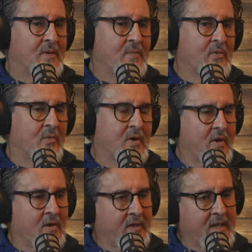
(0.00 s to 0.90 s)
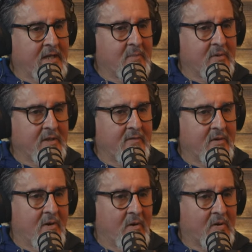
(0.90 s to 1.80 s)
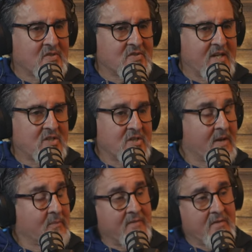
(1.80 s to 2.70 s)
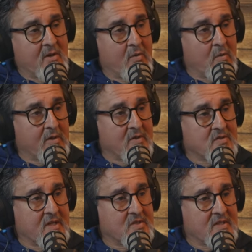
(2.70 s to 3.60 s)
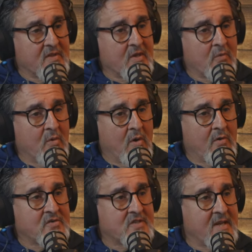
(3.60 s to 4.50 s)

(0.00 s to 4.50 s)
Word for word: the people that run our league i believe in our organization and i believe in other organizations i think we're all in the